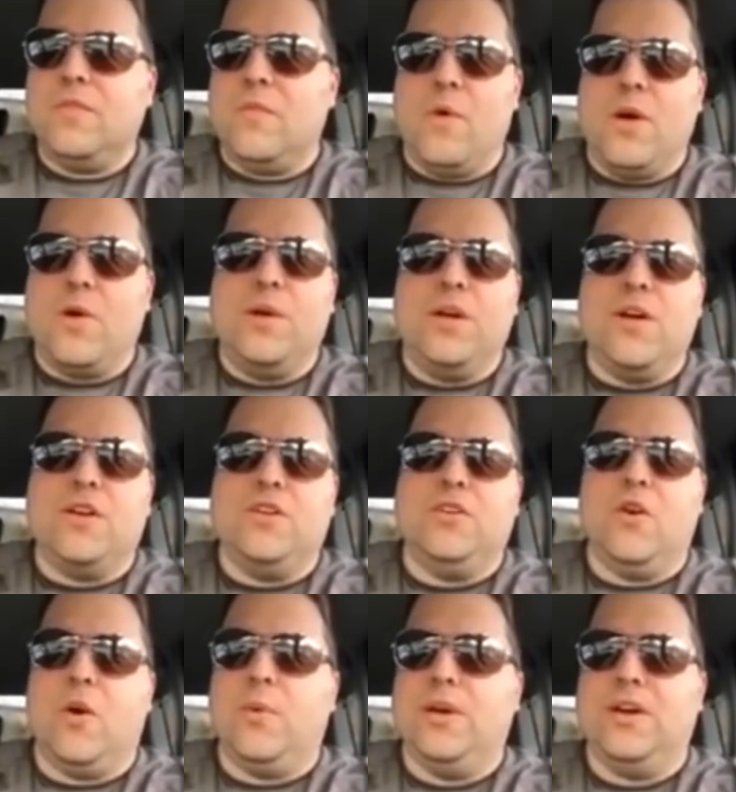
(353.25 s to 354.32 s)
what are we going to
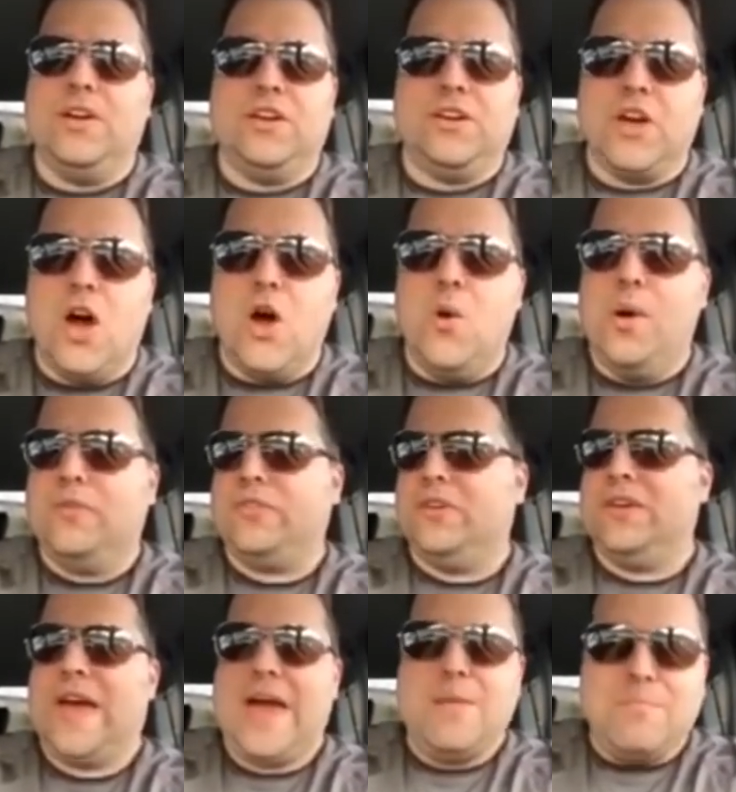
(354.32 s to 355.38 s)
do? Are we going to go with
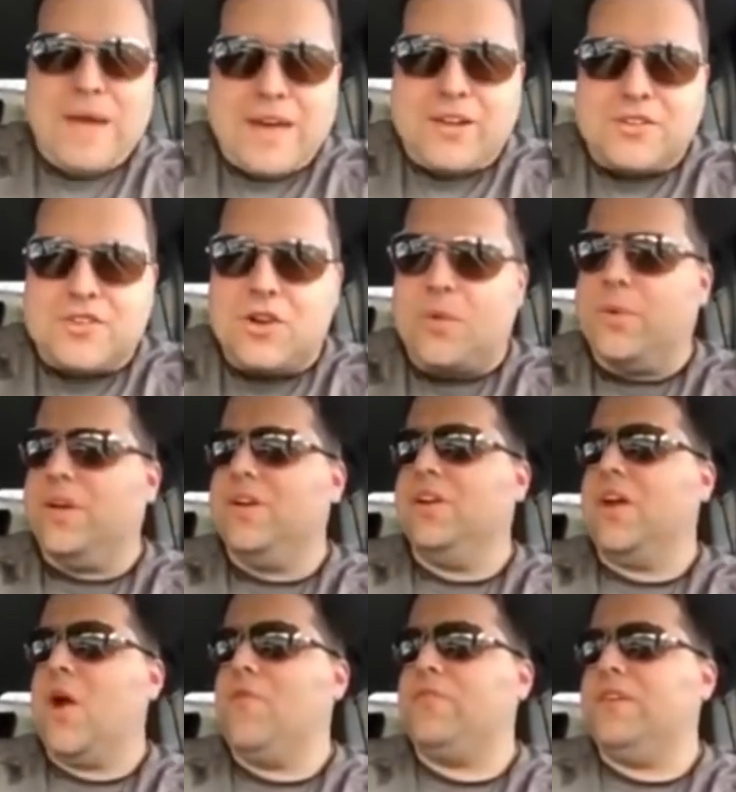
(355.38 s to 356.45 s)
the game manager? Are we
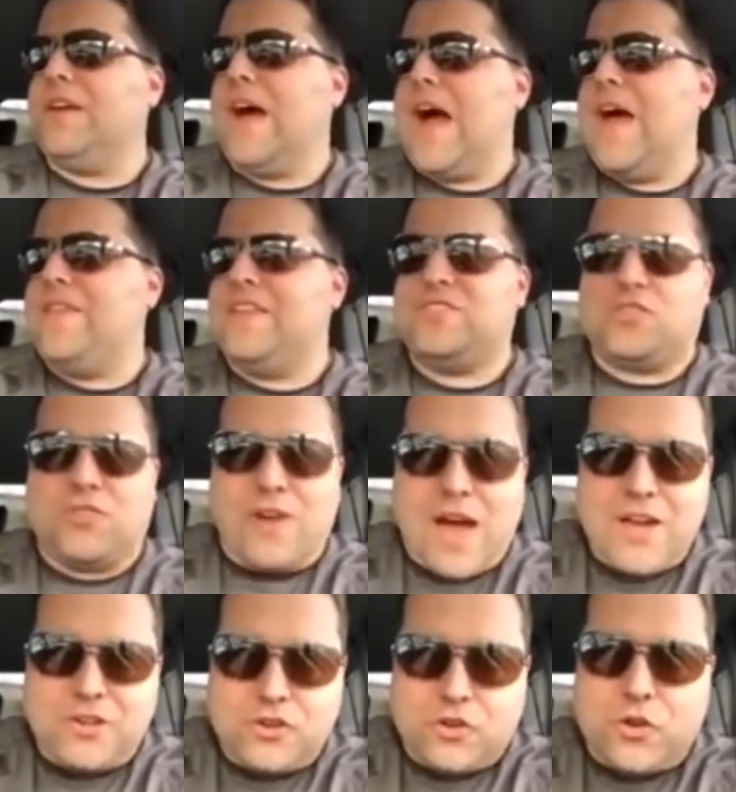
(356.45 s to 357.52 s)
going to go with the guy that's
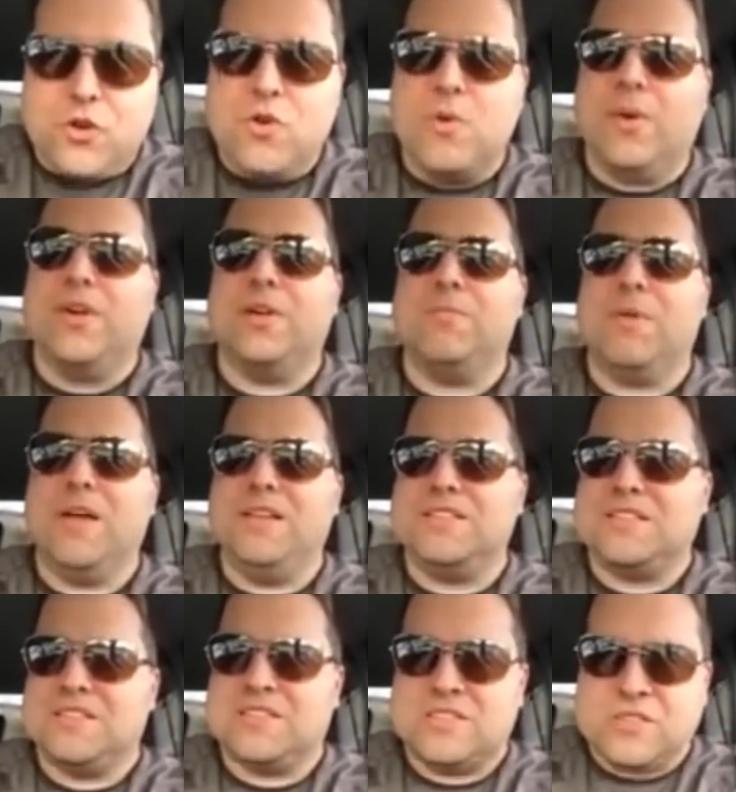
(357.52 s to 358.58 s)
tried and true? Are we going to play
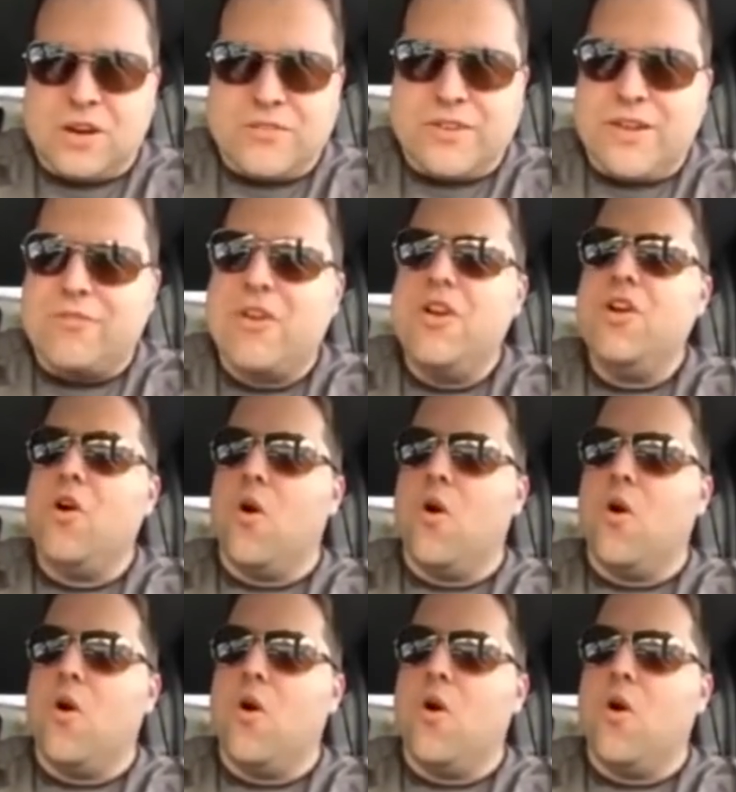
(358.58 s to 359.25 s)
this conservative?